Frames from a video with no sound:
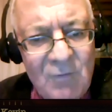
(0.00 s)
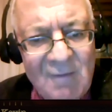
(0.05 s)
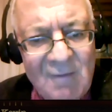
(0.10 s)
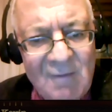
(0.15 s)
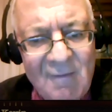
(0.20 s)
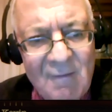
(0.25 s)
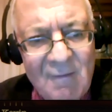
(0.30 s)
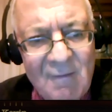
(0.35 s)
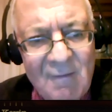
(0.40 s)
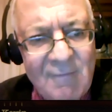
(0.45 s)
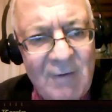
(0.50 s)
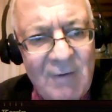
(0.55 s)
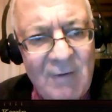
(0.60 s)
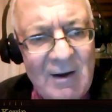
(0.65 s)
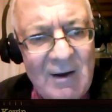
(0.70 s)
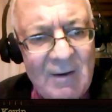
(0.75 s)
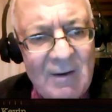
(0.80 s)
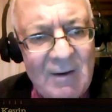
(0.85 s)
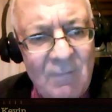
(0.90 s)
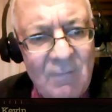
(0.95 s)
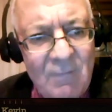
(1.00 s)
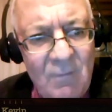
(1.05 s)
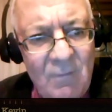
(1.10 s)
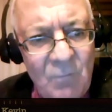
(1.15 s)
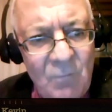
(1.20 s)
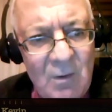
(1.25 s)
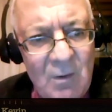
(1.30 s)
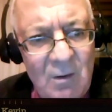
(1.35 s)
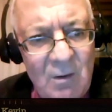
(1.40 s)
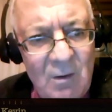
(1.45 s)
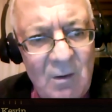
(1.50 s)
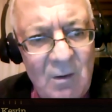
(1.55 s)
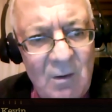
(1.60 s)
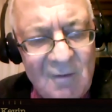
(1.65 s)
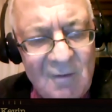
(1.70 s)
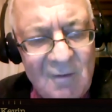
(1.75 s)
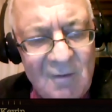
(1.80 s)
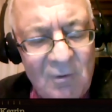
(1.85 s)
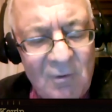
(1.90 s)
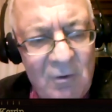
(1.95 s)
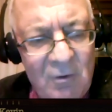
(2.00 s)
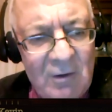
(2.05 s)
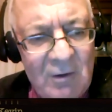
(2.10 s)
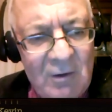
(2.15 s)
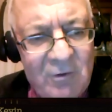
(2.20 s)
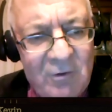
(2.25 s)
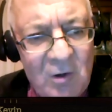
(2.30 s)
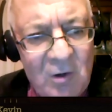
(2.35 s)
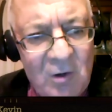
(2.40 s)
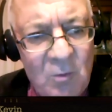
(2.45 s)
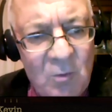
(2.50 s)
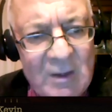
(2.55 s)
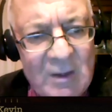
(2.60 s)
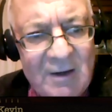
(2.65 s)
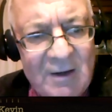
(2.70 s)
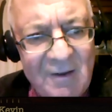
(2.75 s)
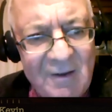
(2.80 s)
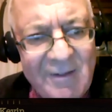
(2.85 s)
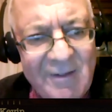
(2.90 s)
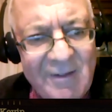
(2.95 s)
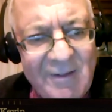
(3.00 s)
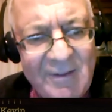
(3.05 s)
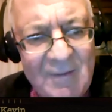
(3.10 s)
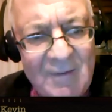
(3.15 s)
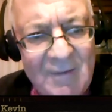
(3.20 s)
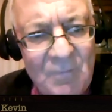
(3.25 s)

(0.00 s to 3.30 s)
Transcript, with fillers: as Australian disloyalty or weakness?